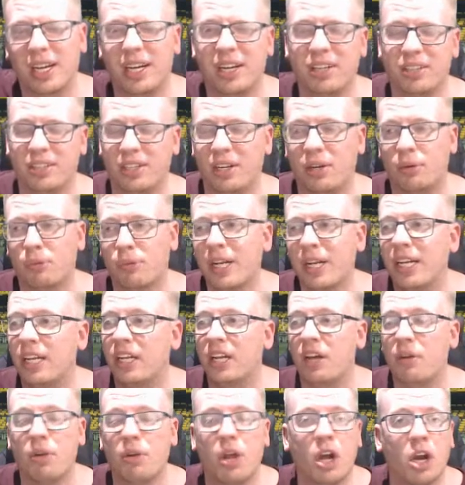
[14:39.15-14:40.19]
I really
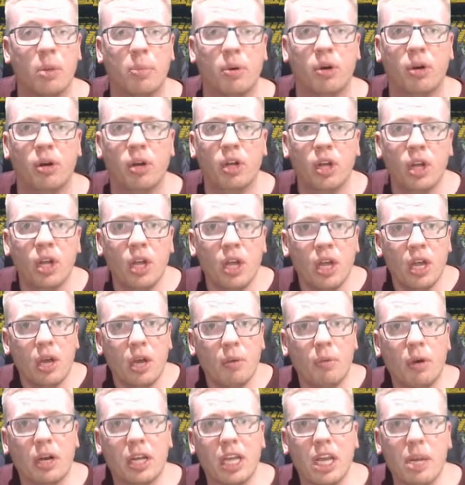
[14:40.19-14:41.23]
don't know, but
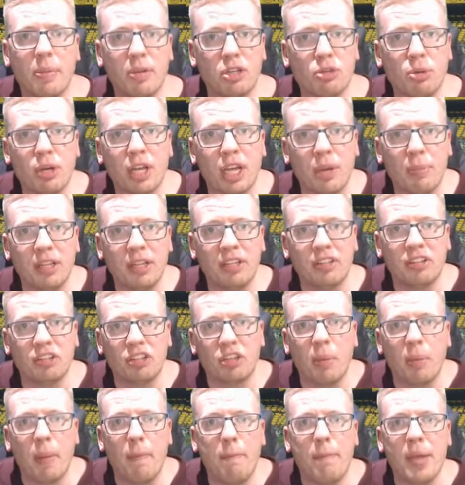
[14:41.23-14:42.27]
we're going to be tweaking with the
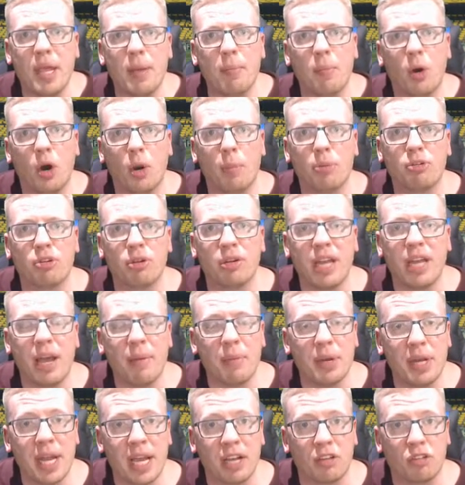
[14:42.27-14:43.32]
system a bit more between now
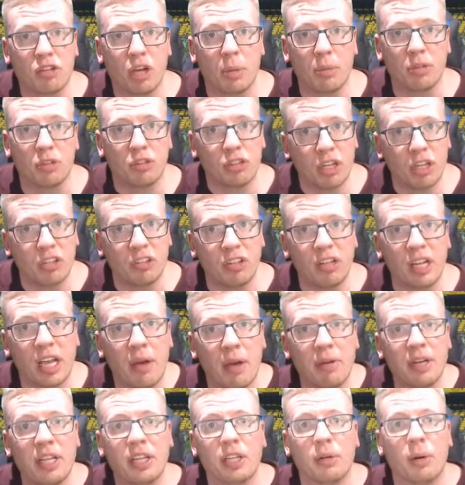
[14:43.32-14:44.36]
and next time. It's certainly
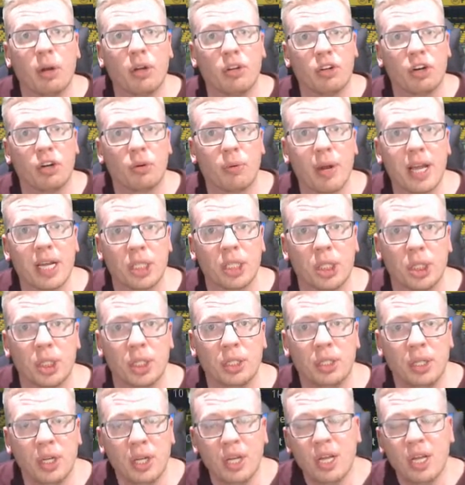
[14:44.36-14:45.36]
going in the right direction,